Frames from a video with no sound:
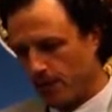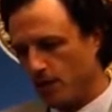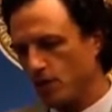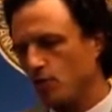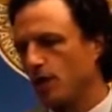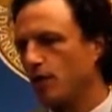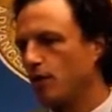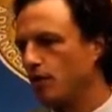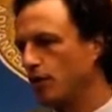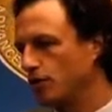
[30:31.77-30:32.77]
You want to know
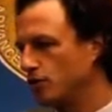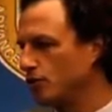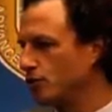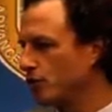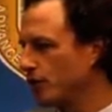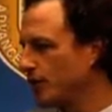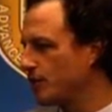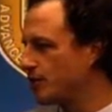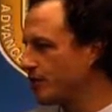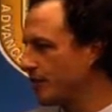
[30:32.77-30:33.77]
their surgical
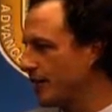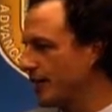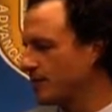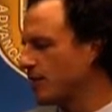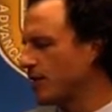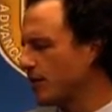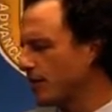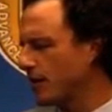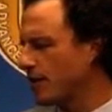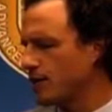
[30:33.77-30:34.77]
history, their
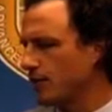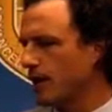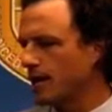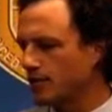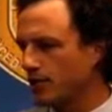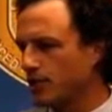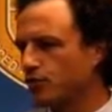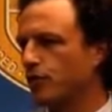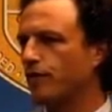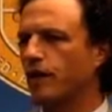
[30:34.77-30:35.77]
urologic
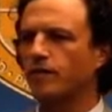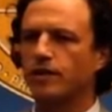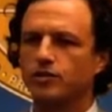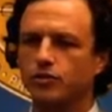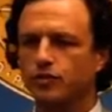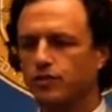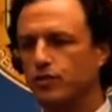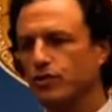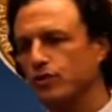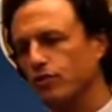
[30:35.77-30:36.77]
history, if they have a history of
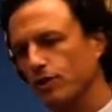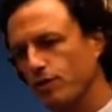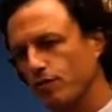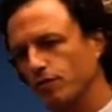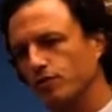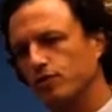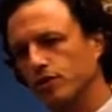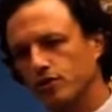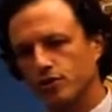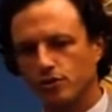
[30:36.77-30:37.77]
urethral
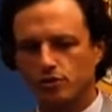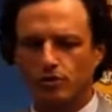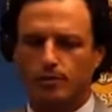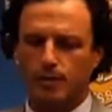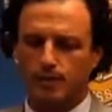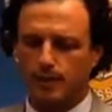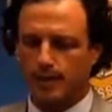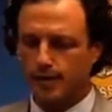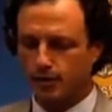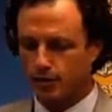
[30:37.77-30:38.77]
strictures or
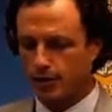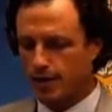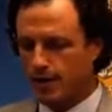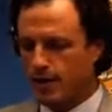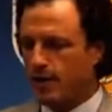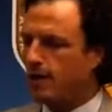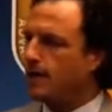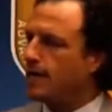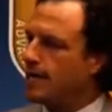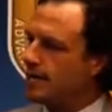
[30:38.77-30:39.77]
BPH.
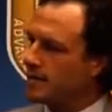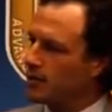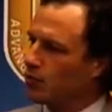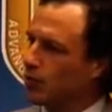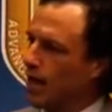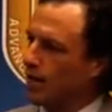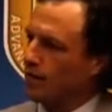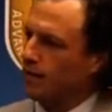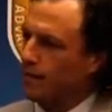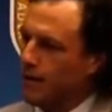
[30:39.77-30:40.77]
Easy to rule out an
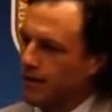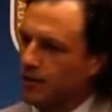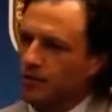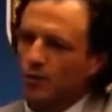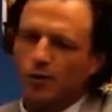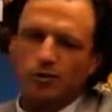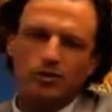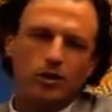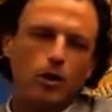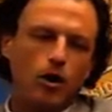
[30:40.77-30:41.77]
infection. We
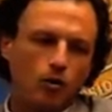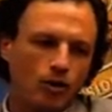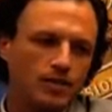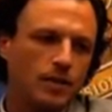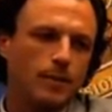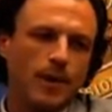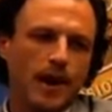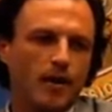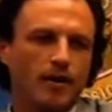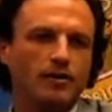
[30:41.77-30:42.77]
almost always
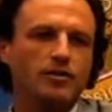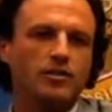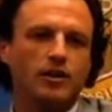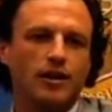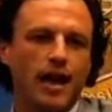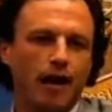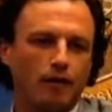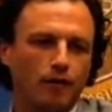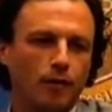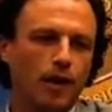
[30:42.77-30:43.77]
empirically start an
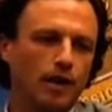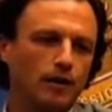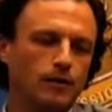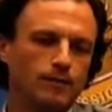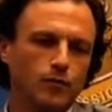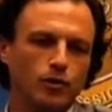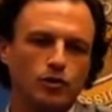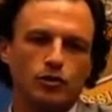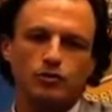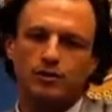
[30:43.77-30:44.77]
alpha blocker. We
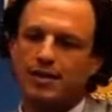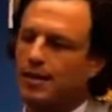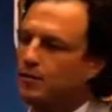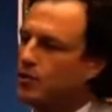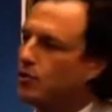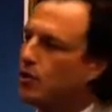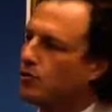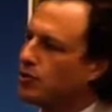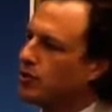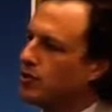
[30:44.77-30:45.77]
usually use
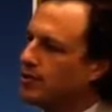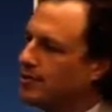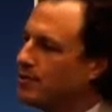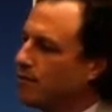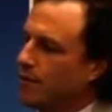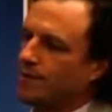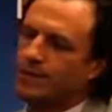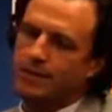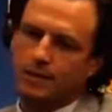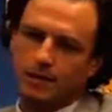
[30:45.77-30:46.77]
tamsulosin. You've probably
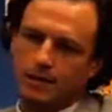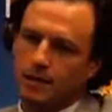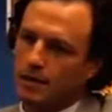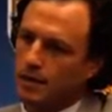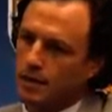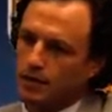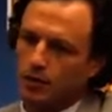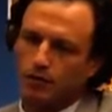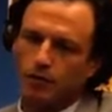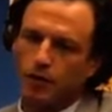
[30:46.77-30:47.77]
seen it. It's
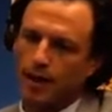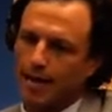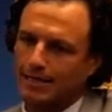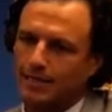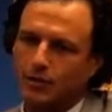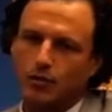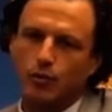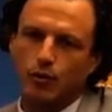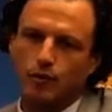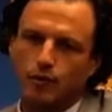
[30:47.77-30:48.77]
called Flomax,
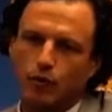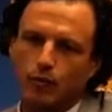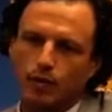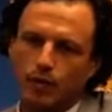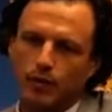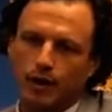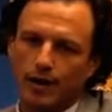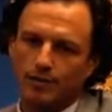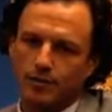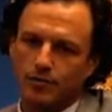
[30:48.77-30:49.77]
0.4
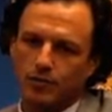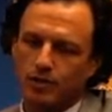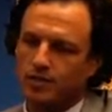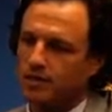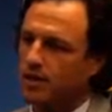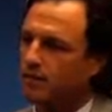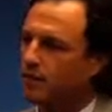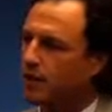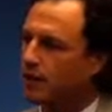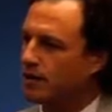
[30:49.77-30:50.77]
milligrams, really safe
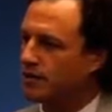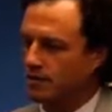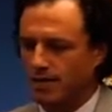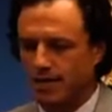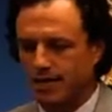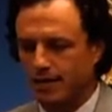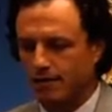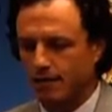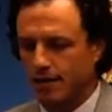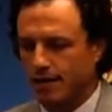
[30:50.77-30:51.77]
drug. They start taking it
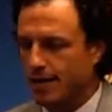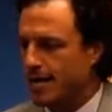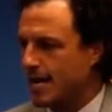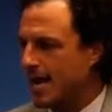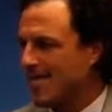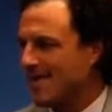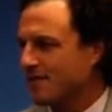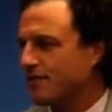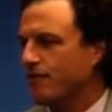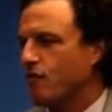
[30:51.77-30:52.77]
every day. And then
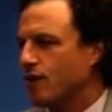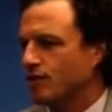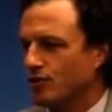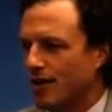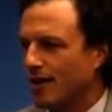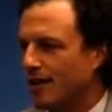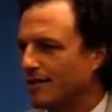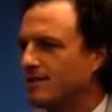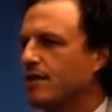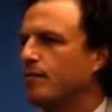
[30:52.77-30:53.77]
there's a voiding trial
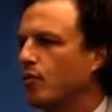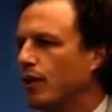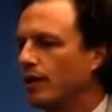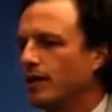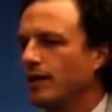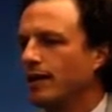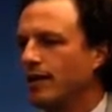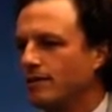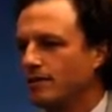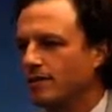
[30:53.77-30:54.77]
at some point, and it
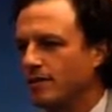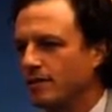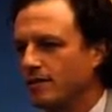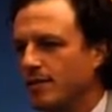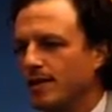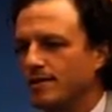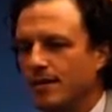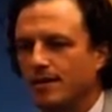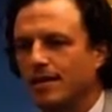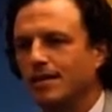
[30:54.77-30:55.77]
obviously depends
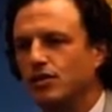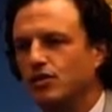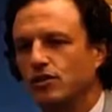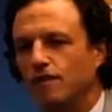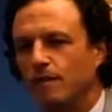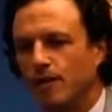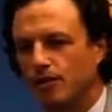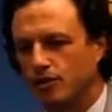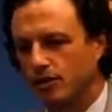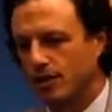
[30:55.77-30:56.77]
on the condition of the
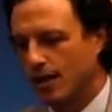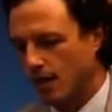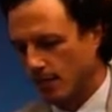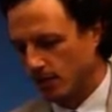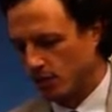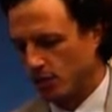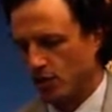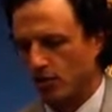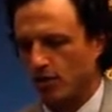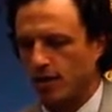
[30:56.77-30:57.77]
patient and how much
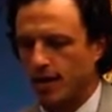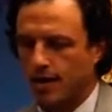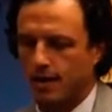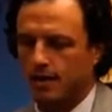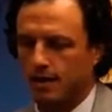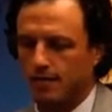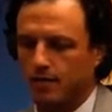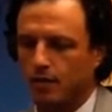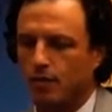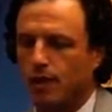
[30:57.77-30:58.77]
urine they had left
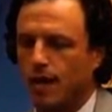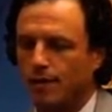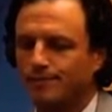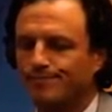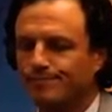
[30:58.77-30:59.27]
in their bladder.